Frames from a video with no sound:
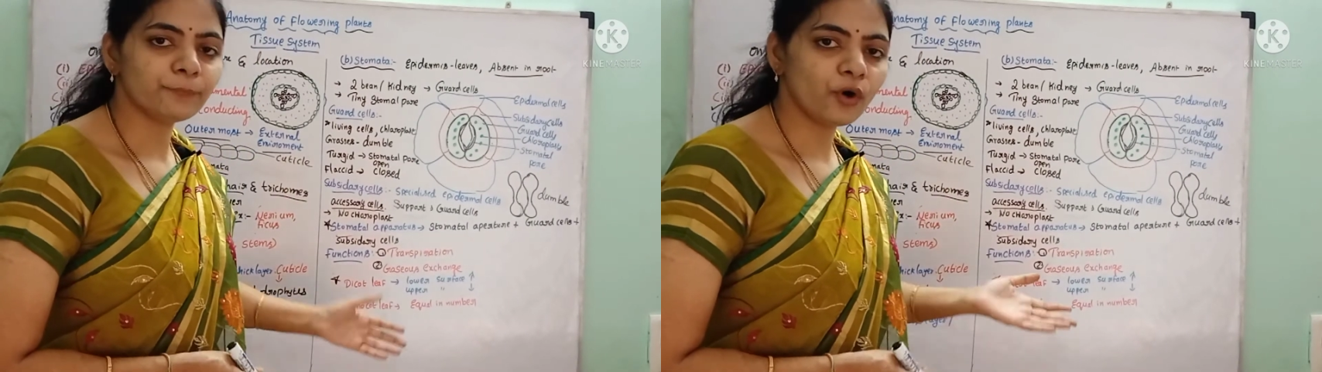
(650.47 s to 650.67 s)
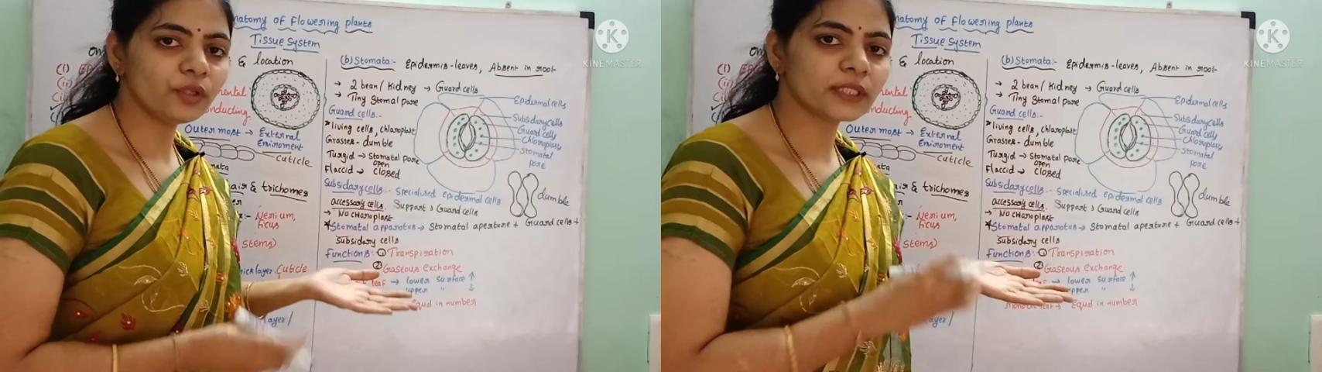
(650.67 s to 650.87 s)

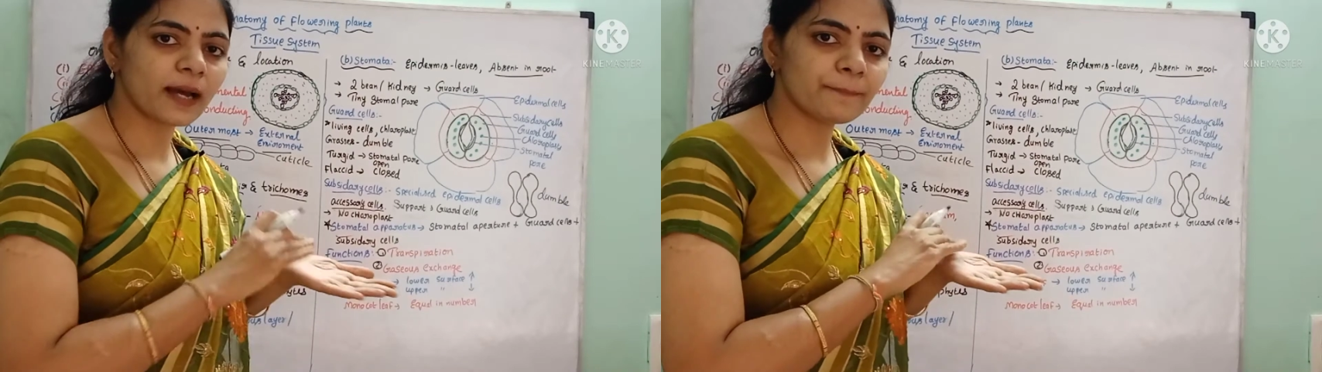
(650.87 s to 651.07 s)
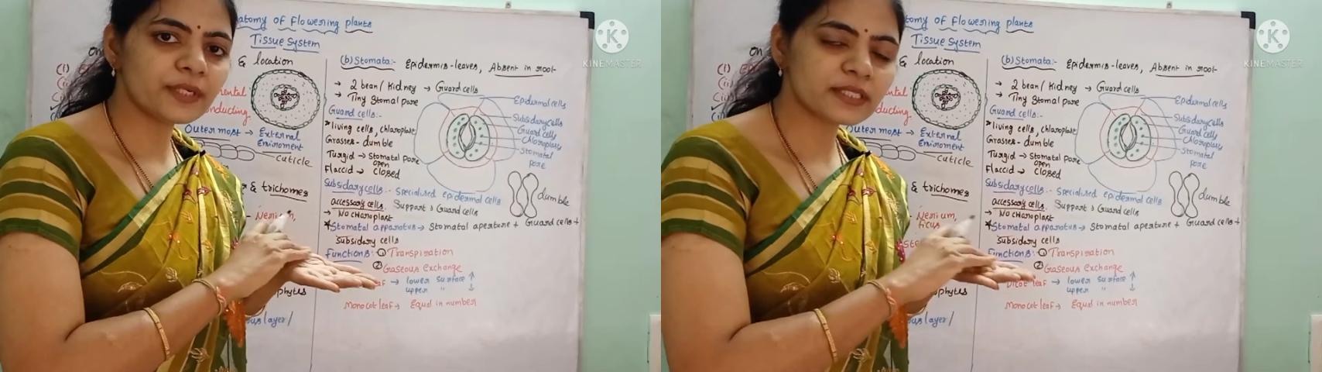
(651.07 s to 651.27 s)
both
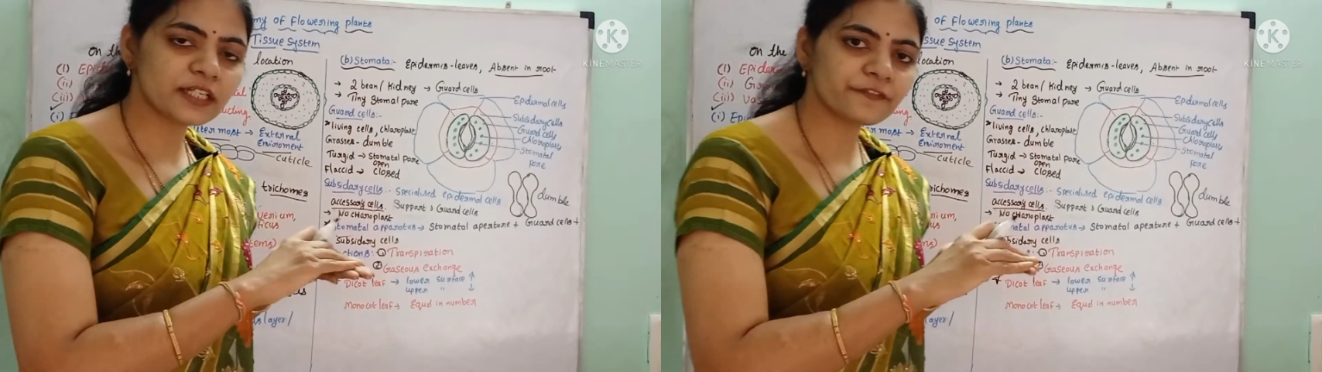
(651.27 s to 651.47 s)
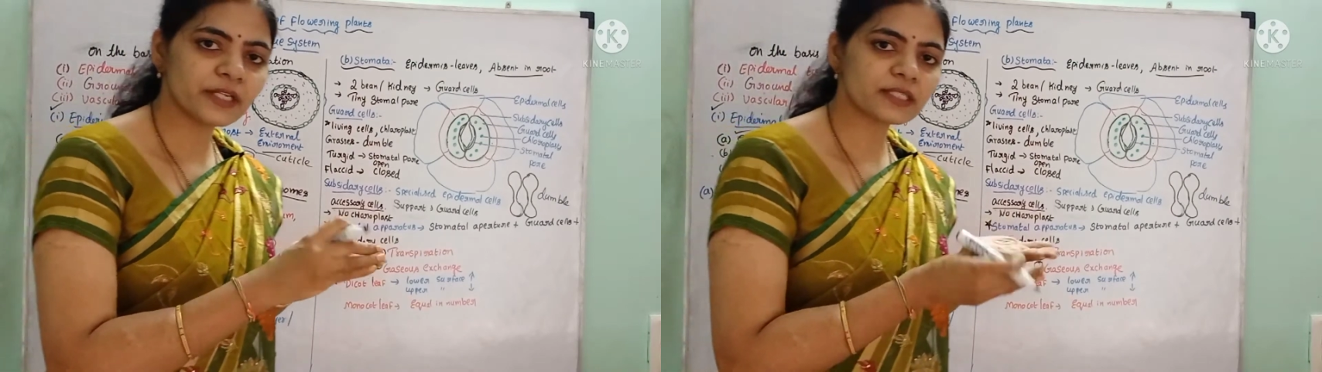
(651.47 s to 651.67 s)
upper
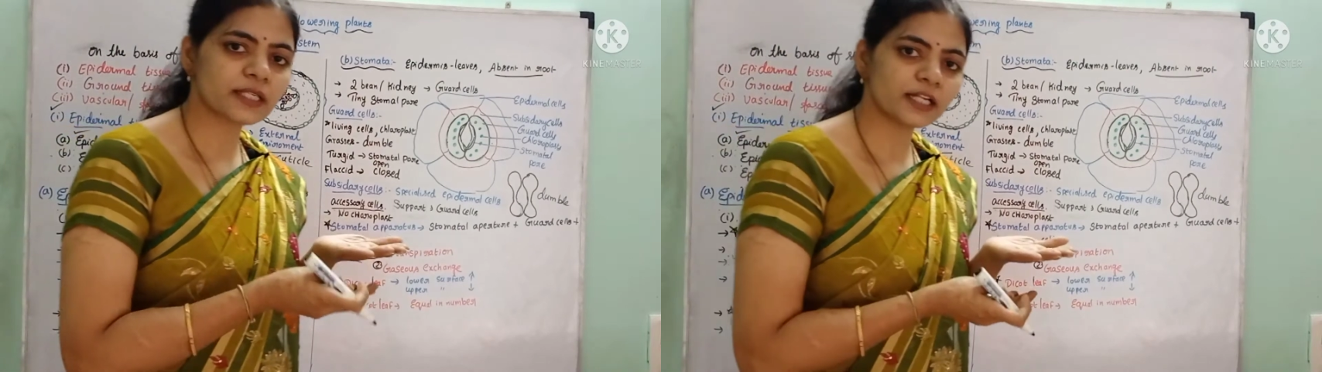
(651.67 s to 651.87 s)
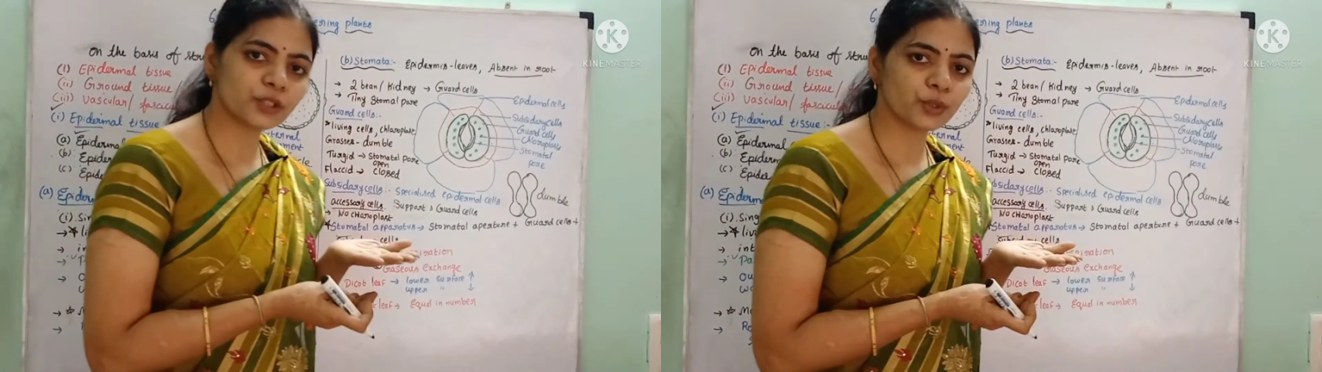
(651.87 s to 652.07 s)

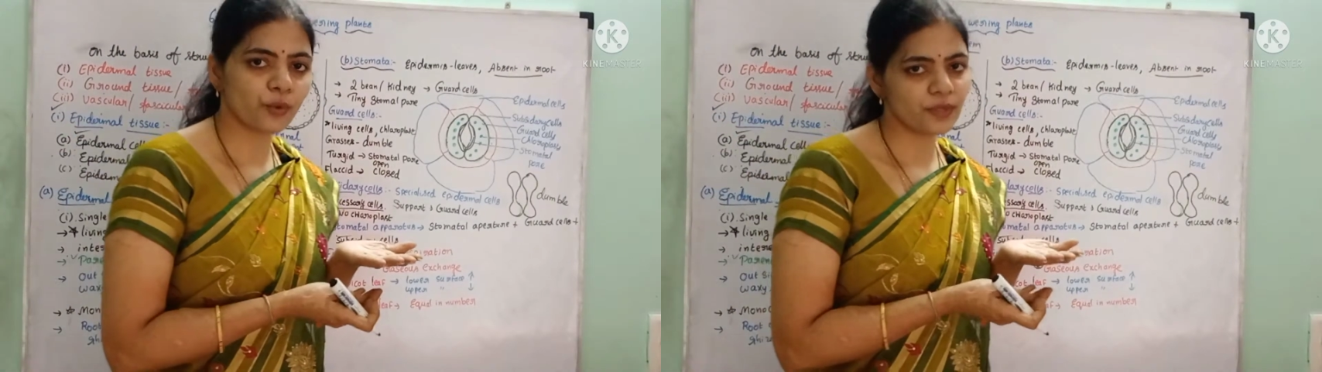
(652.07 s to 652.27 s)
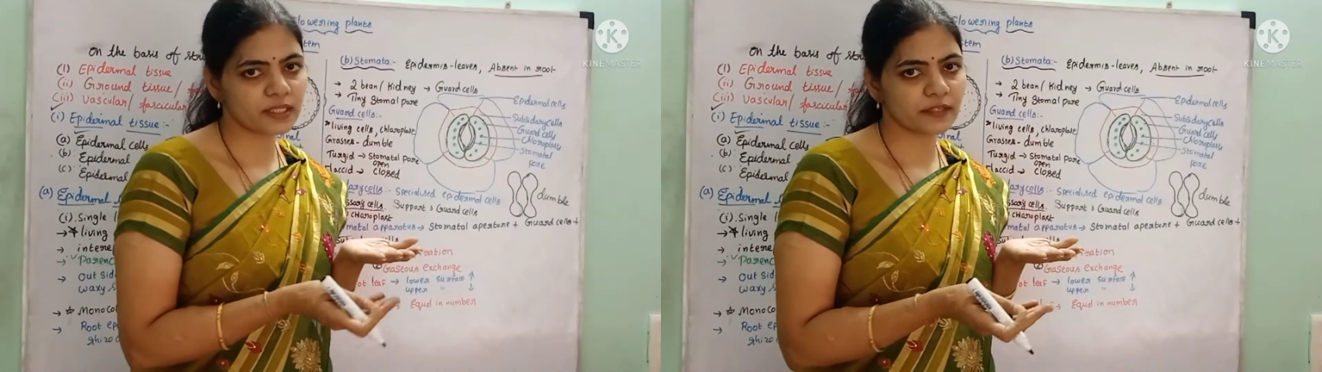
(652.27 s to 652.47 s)
surface and
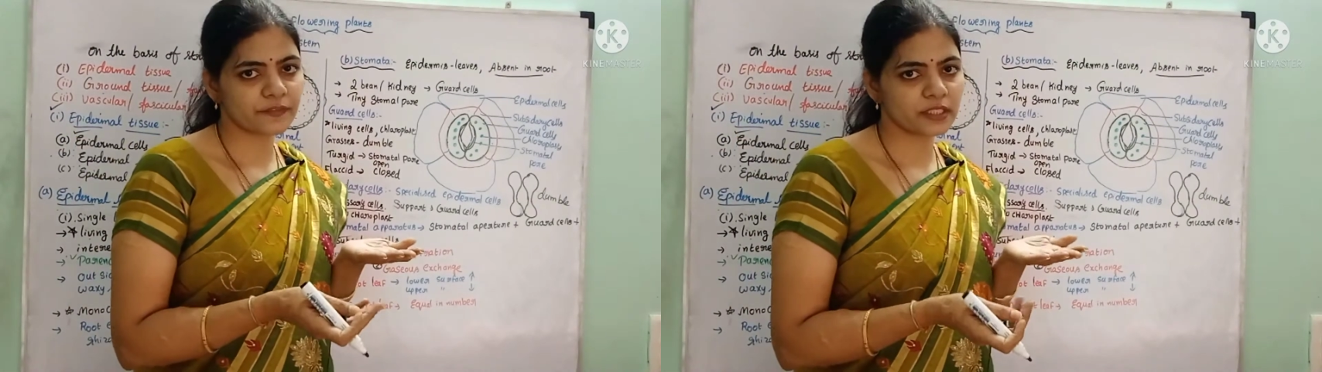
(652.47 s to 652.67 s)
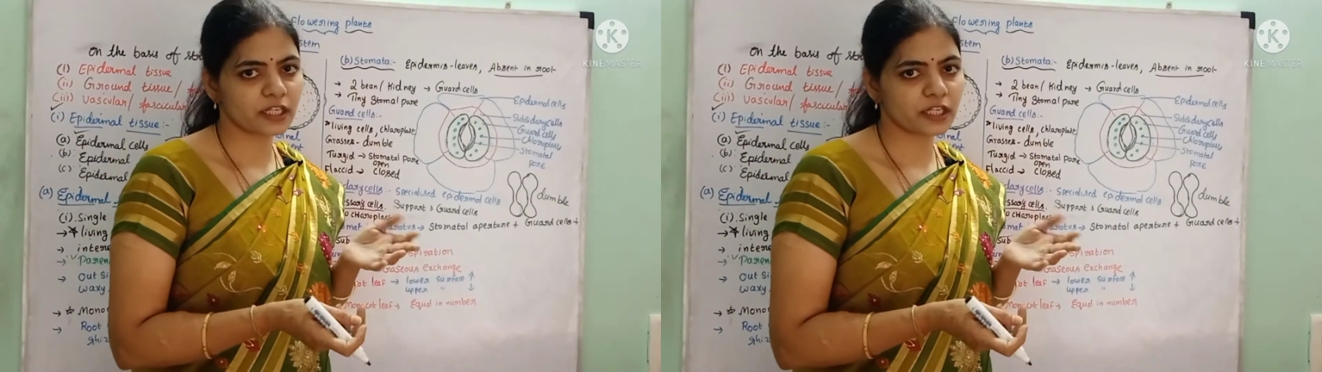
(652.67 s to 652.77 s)
lower surface